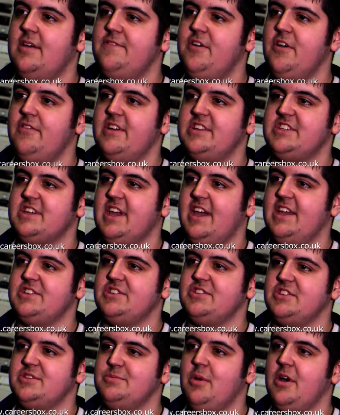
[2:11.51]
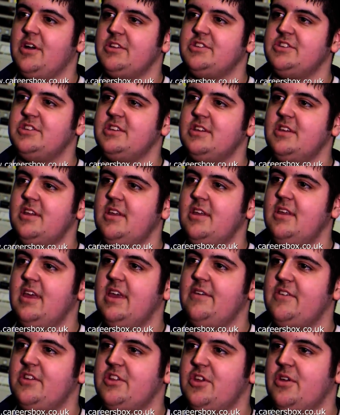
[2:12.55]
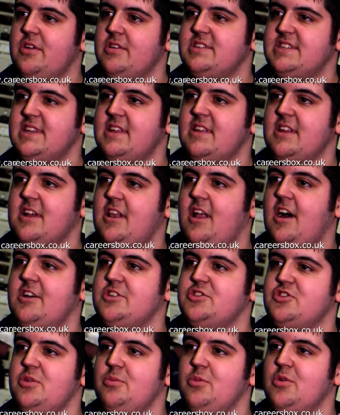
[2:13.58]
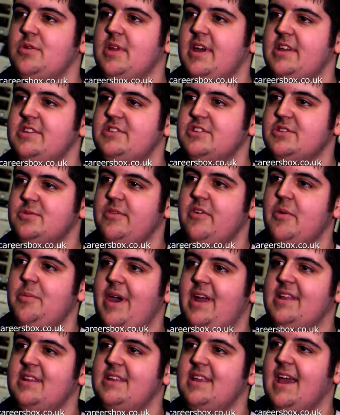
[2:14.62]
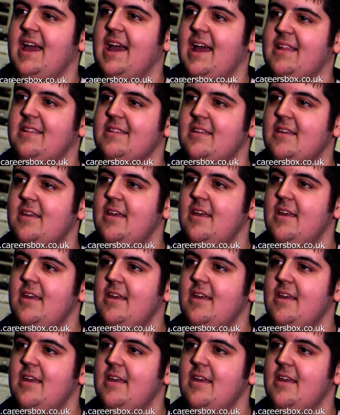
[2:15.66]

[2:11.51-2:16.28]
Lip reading: further education as much if you're doing sitting in a classroom all day just with a pen in your hand.